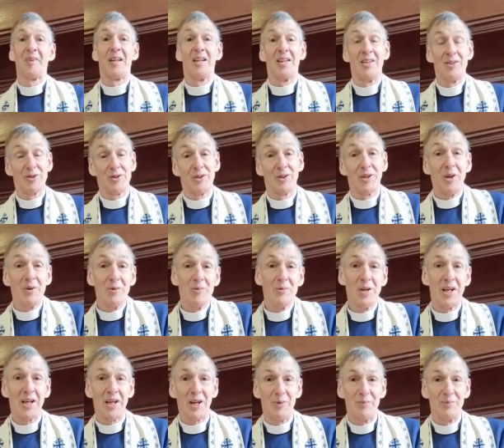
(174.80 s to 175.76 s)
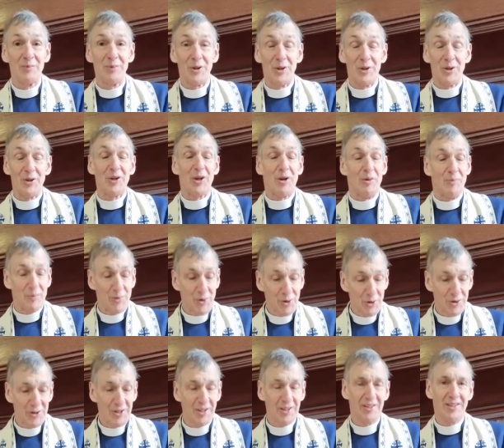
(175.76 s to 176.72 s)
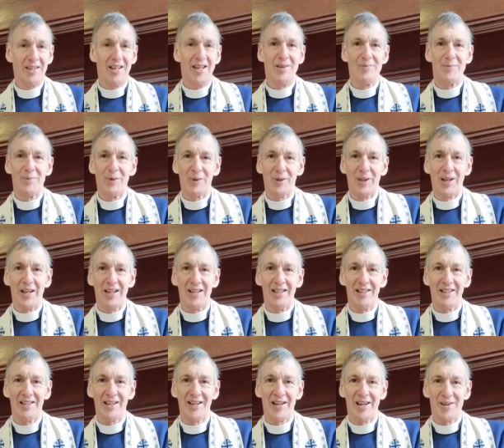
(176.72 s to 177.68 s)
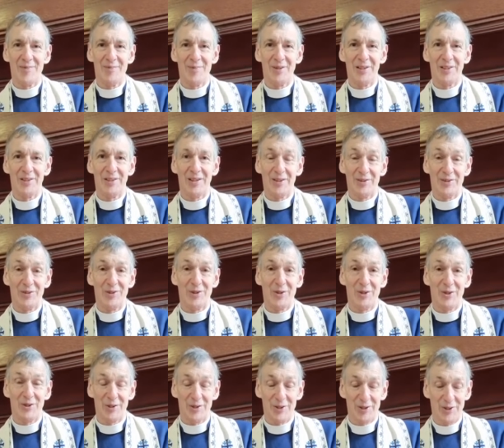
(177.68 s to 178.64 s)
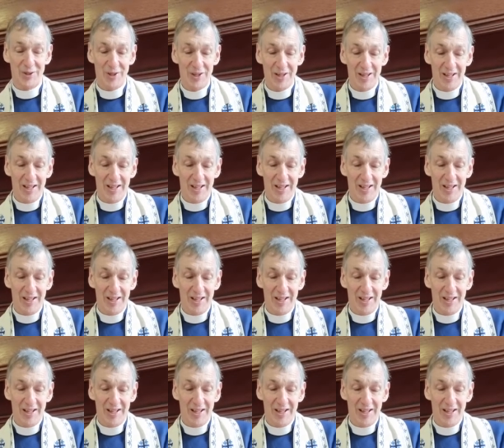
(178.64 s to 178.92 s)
So now we come to the communion table in Cramond Church.